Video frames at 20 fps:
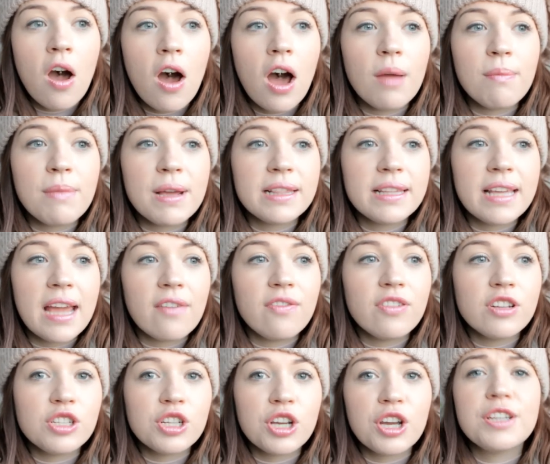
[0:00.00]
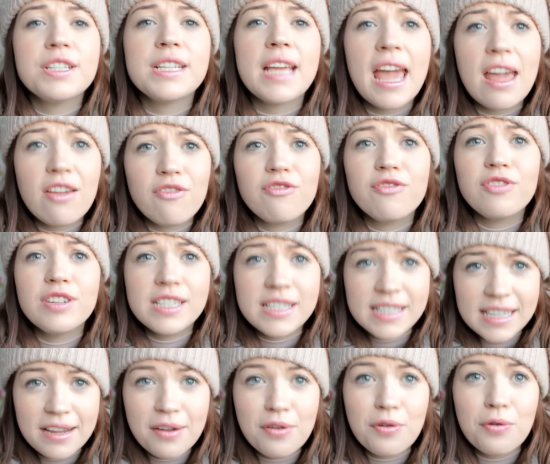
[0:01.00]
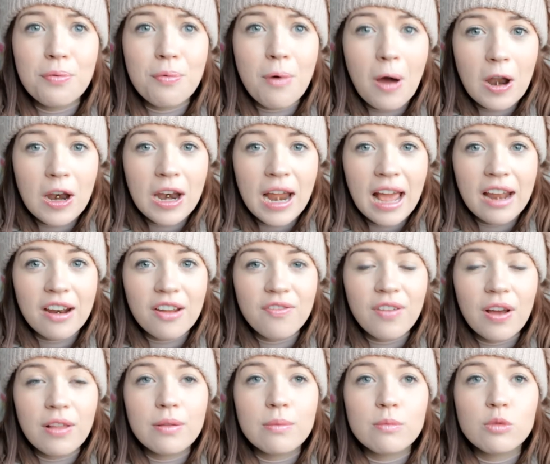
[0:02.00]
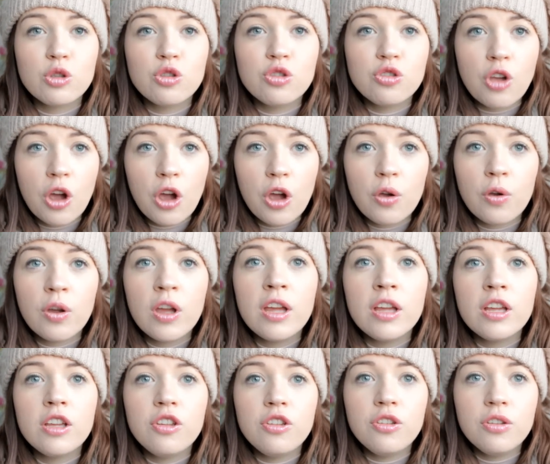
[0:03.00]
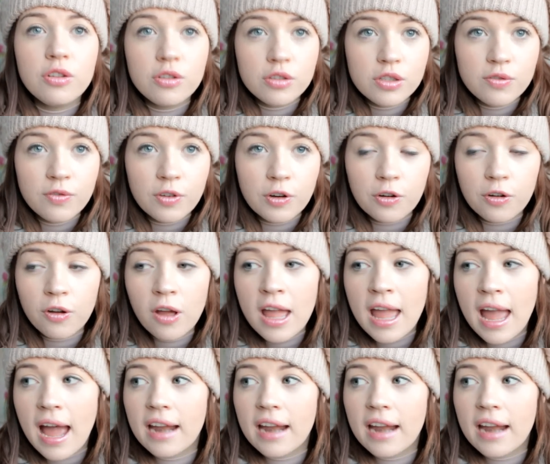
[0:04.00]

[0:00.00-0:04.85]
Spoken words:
I made the effort to go to every single one, and I found them so useful.